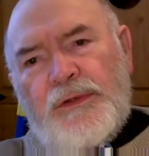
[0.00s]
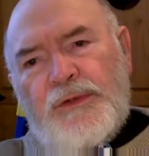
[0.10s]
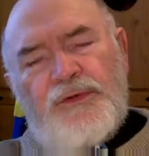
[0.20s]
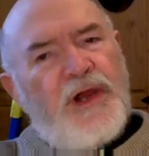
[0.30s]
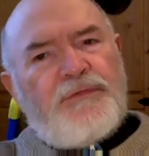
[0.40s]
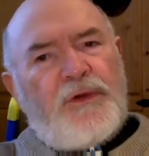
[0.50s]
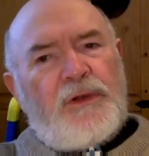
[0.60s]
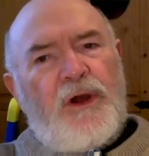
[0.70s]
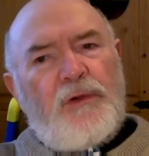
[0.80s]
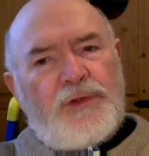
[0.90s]
dreadful
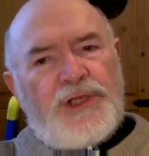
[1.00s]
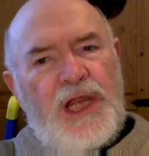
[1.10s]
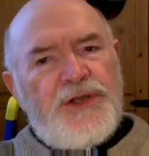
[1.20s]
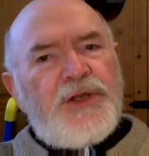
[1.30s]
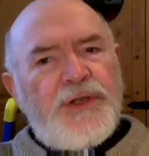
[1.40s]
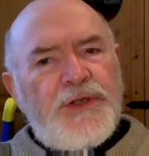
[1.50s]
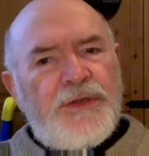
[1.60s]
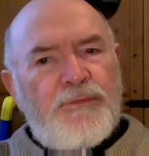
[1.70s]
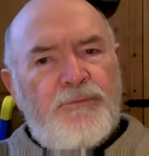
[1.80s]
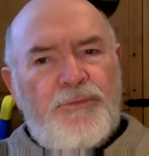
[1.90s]
old
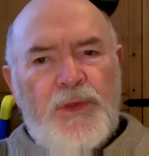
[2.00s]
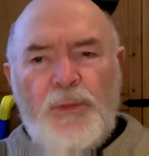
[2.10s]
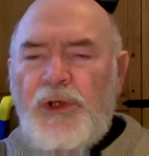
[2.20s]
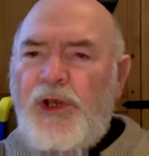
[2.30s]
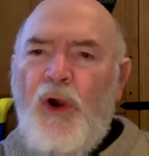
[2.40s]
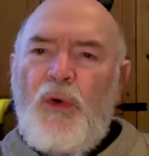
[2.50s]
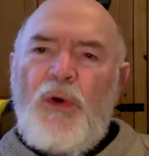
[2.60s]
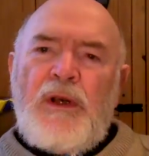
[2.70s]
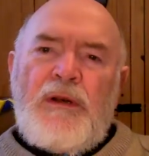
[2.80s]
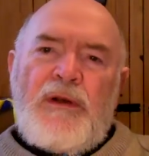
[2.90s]
stations with
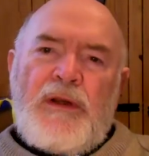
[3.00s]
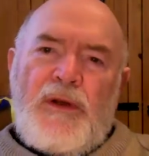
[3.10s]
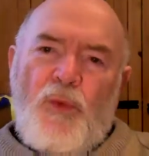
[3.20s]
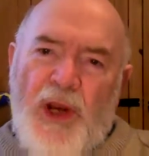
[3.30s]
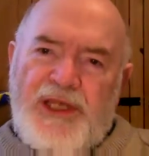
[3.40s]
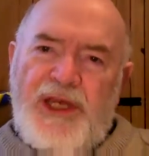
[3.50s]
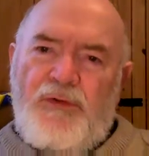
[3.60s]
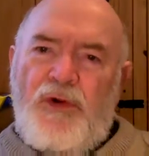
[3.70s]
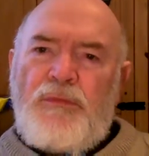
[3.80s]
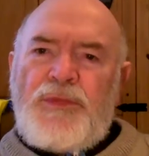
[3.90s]
no waiting
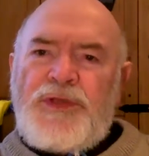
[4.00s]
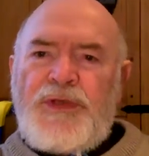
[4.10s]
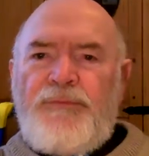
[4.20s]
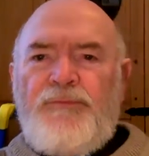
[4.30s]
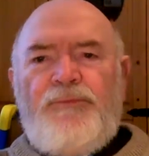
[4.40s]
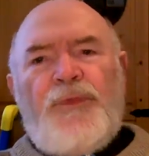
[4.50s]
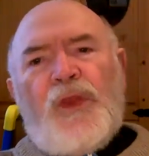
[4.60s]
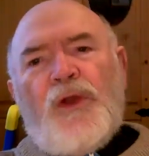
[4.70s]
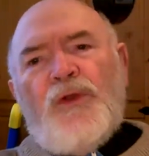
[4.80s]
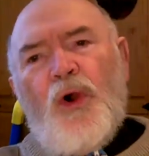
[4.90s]
rooms,
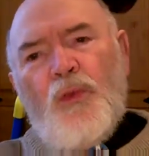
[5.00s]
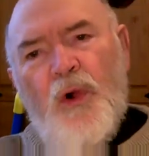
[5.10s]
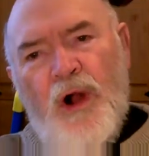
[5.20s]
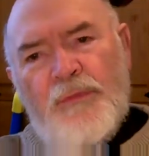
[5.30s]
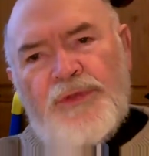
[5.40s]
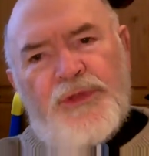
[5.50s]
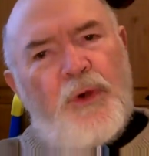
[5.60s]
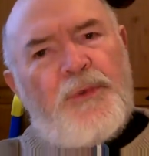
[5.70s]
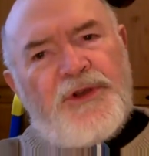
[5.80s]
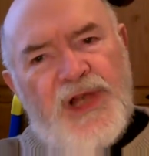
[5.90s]
no warmth, no
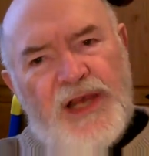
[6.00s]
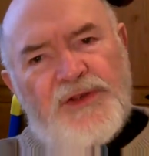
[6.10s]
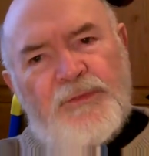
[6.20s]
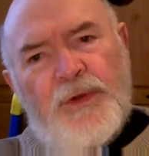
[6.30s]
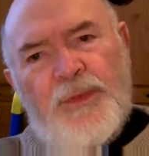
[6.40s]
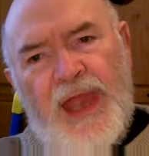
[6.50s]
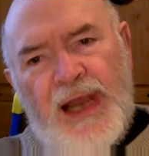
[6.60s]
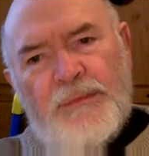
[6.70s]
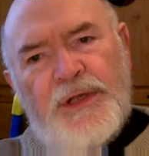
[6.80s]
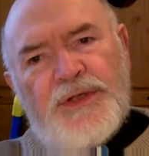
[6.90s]
protection from the
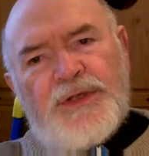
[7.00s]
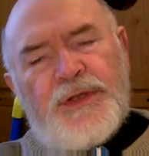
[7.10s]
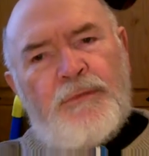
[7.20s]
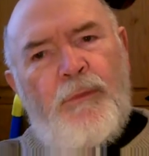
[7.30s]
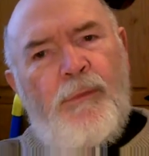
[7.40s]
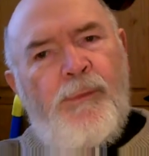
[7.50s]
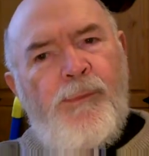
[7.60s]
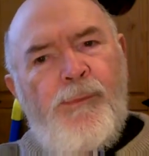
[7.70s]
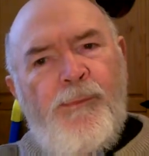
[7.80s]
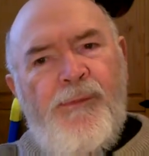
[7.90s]
elements.
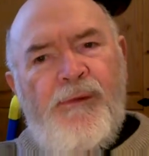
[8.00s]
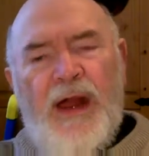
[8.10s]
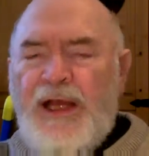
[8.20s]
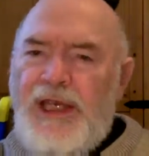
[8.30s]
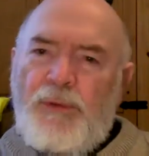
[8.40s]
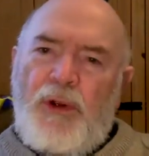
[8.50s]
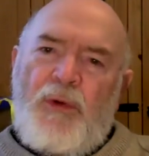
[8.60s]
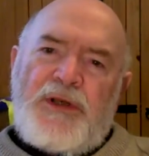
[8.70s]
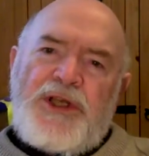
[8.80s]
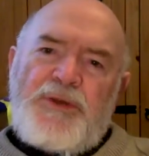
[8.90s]
And yet we
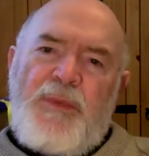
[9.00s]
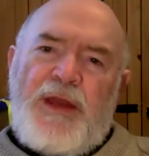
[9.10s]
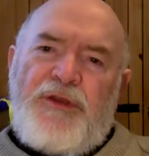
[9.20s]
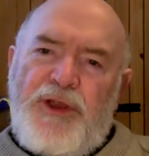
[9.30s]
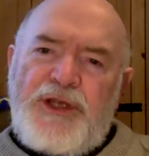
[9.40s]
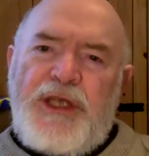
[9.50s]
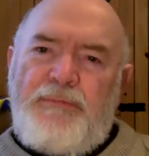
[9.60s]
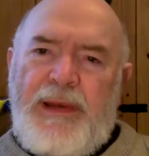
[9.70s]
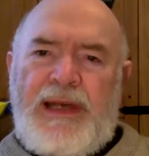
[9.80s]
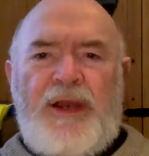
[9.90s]
want to spend 30
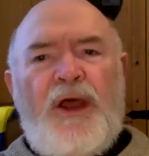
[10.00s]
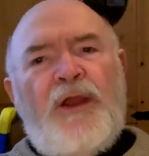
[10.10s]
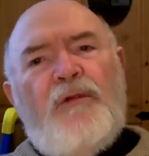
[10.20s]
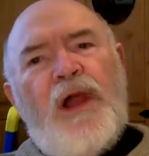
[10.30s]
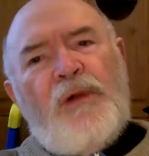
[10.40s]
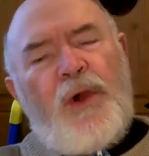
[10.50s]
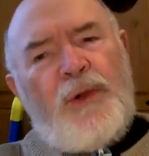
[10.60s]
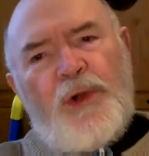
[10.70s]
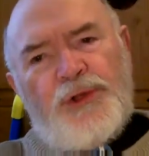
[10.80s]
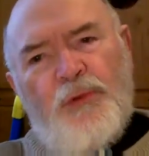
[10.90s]
billion on a railway
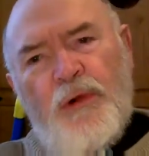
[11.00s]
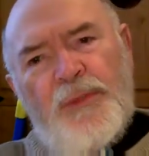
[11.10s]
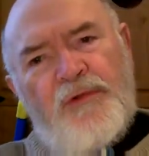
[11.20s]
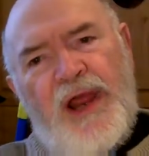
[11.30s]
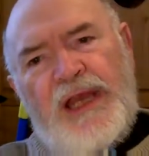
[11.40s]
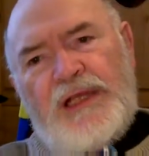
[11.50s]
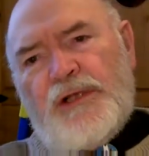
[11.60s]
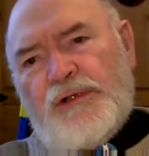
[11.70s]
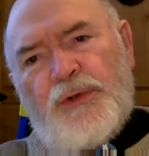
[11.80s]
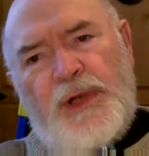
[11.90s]
which won't be ready
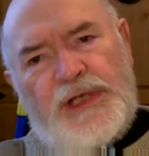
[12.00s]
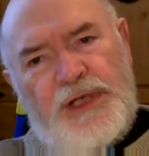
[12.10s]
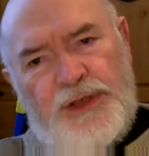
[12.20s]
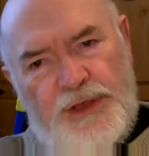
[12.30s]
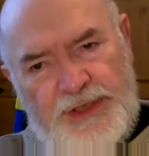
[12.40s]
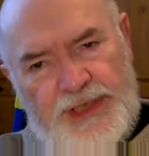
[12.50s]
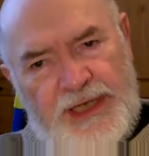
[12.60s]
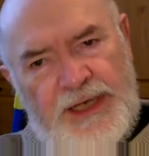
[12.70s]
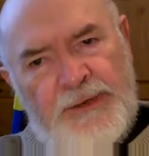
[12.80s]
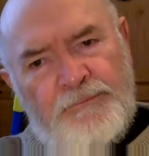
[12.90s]
till 2030